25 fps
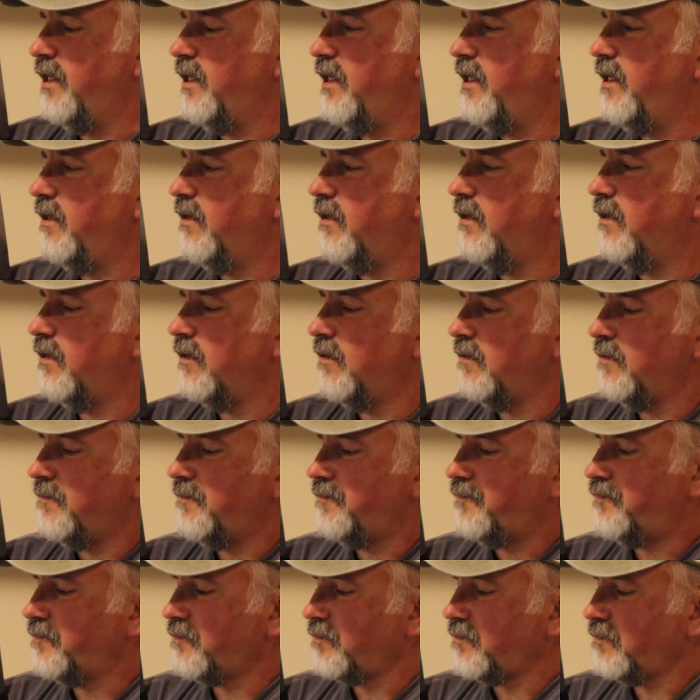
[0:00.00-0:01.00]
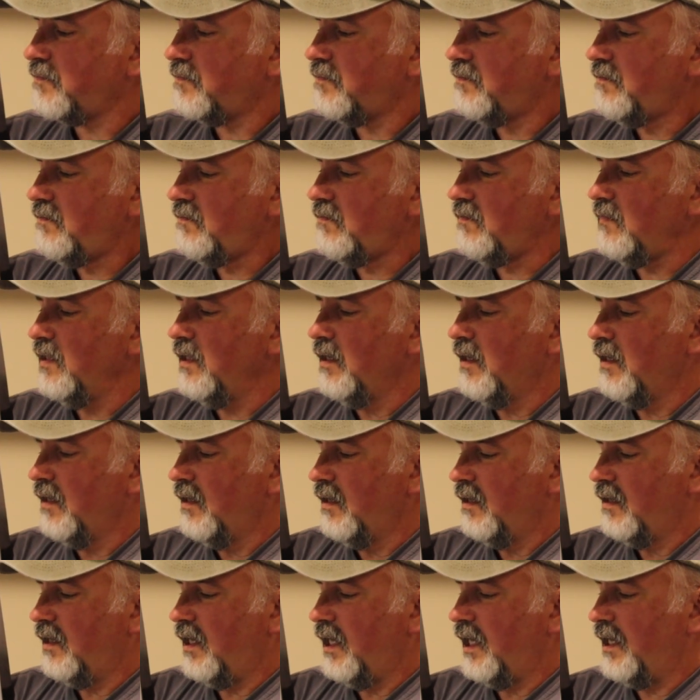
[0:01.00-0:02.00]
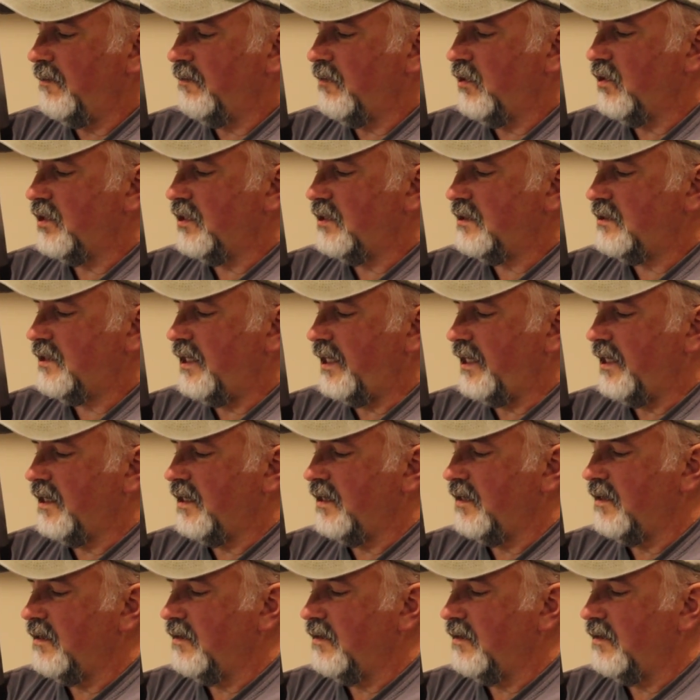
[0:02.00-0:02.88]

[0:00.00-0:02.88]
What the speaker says: here, I am going to take